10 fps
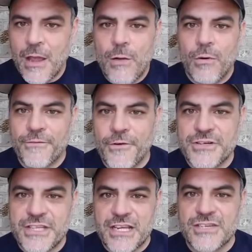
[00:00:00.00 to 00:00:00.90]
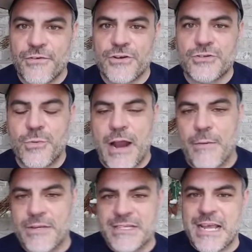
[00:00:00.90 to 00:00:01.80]
Well, first things first, what I
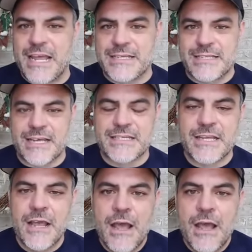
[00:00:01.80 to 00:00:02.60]
would say is this